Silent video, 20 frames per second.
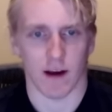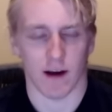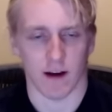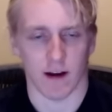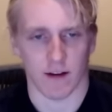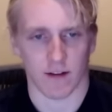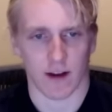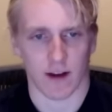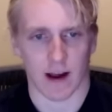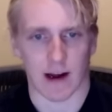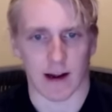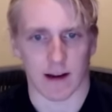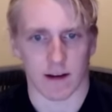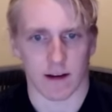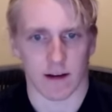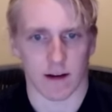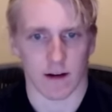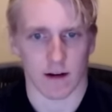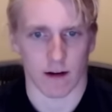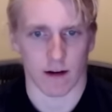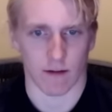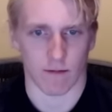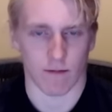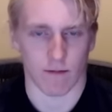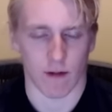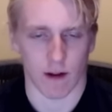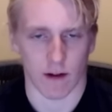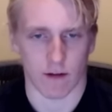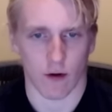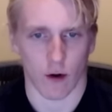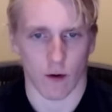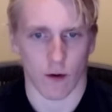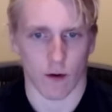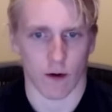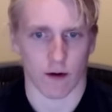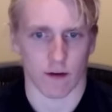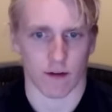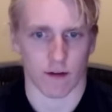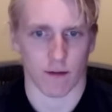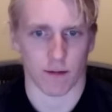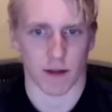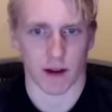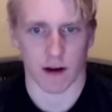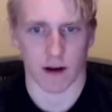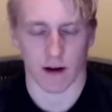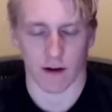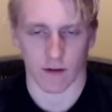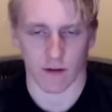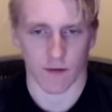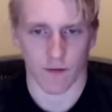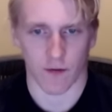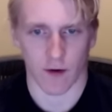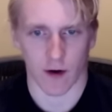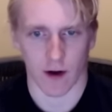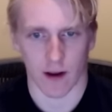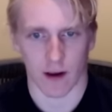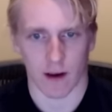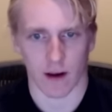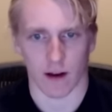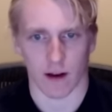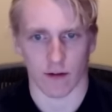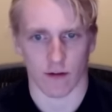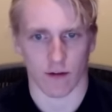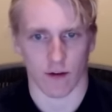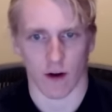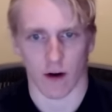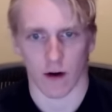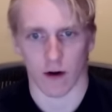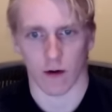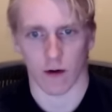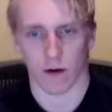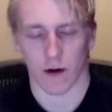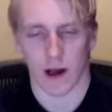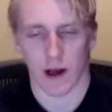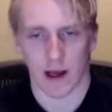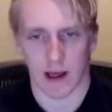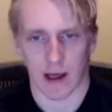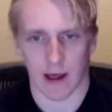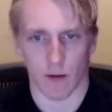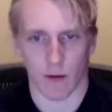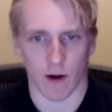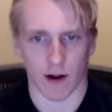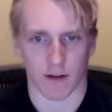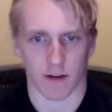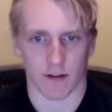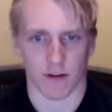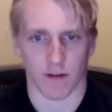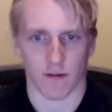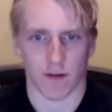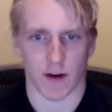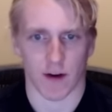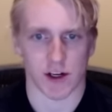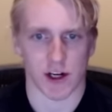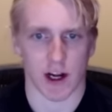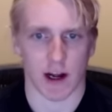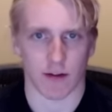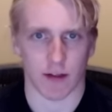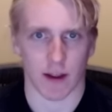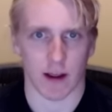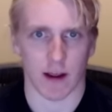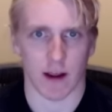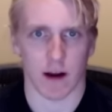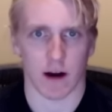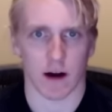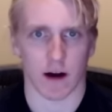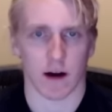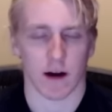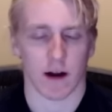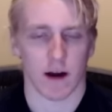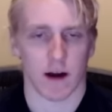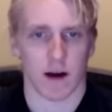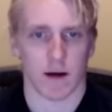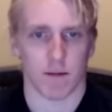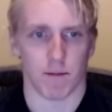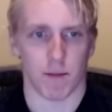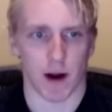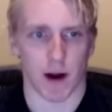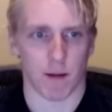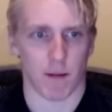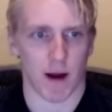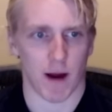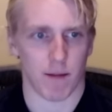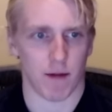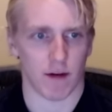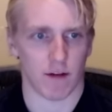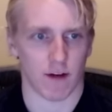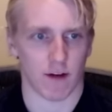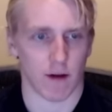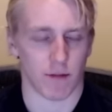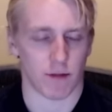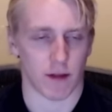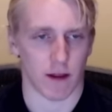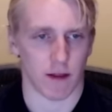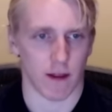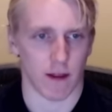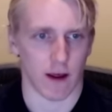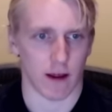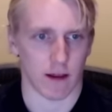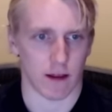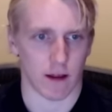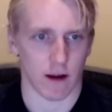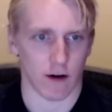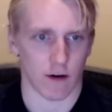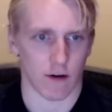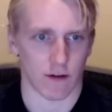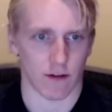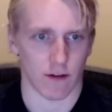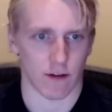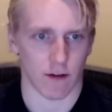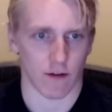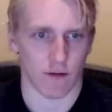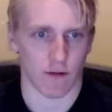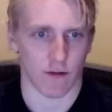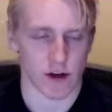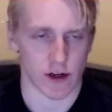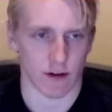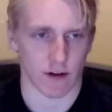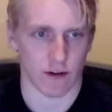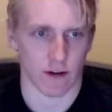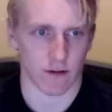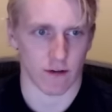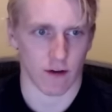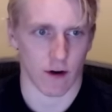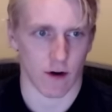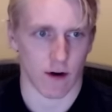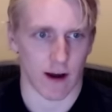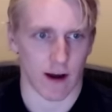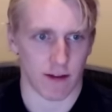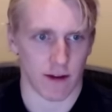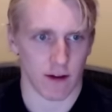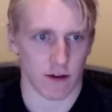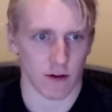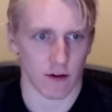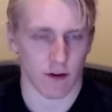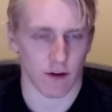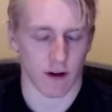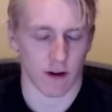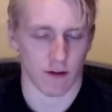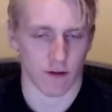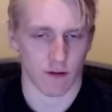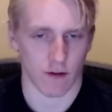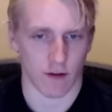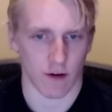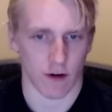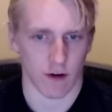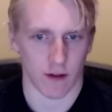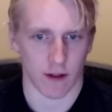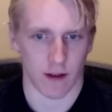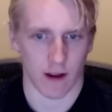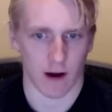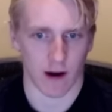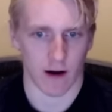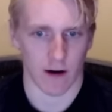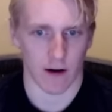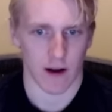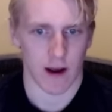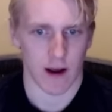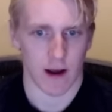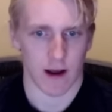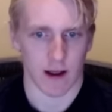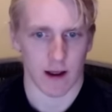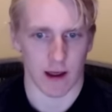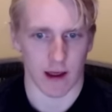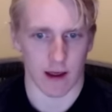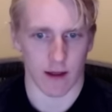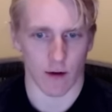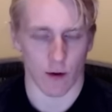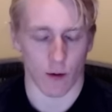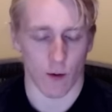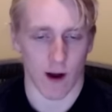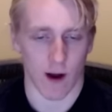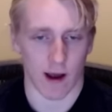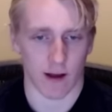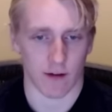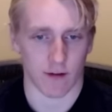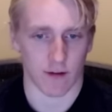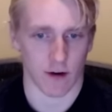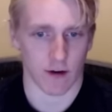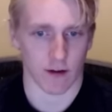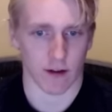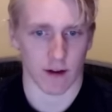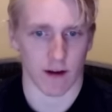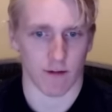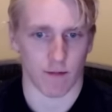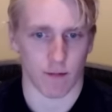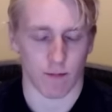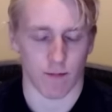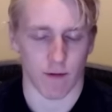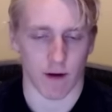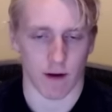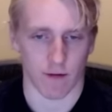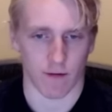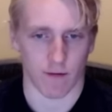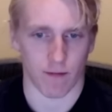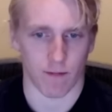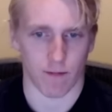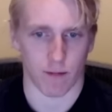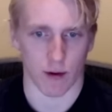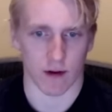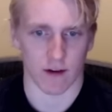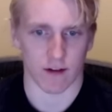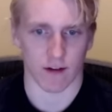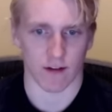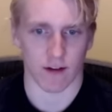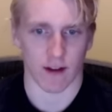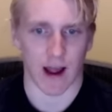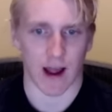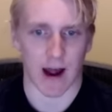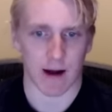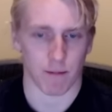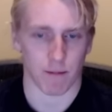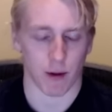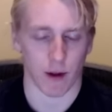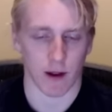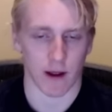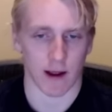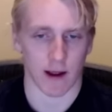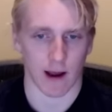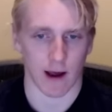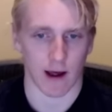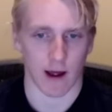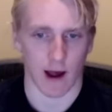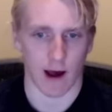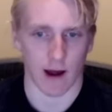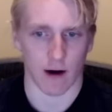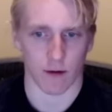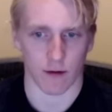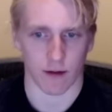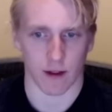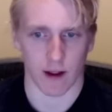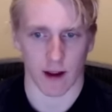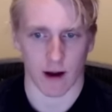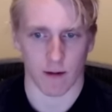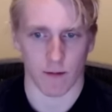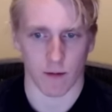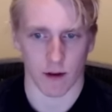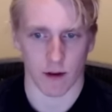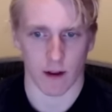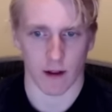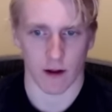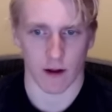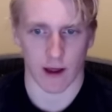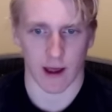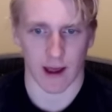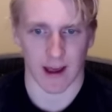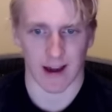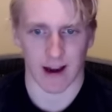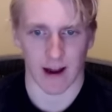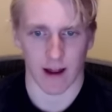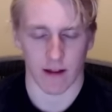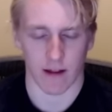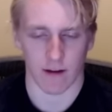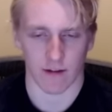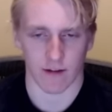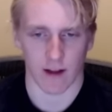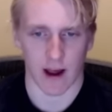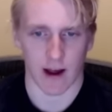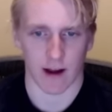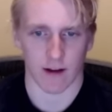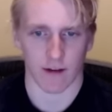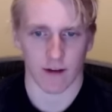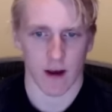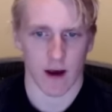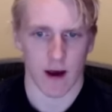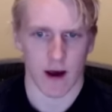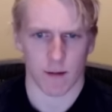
Uh, he's got a he tore something in his foot, so he wants to finish out the year. But it might be something that that hurts his efficiency. So I think there's a concern there either way. Certainly, if Brees is not playing, I, I, don't think I'm really looking at any of these guys.